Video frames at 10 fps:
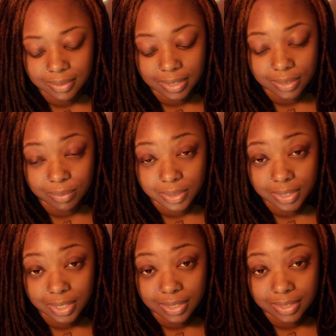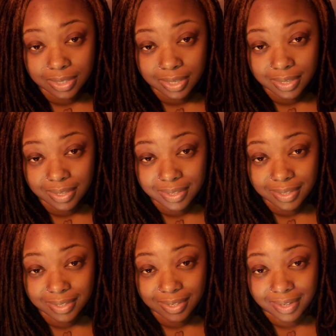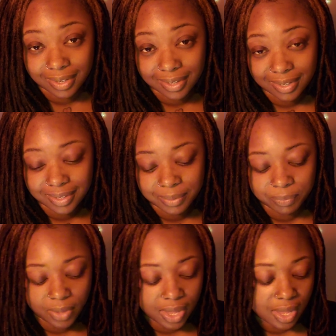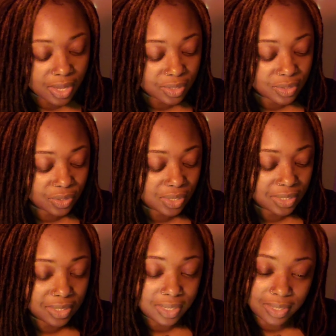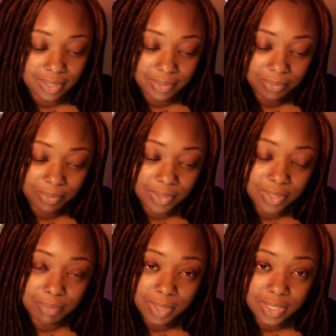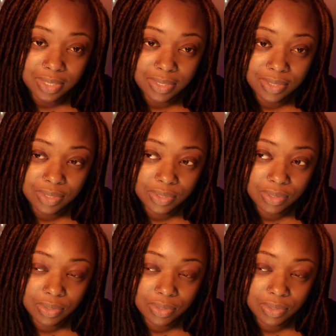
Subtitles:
That's what they said. So that's it for this message.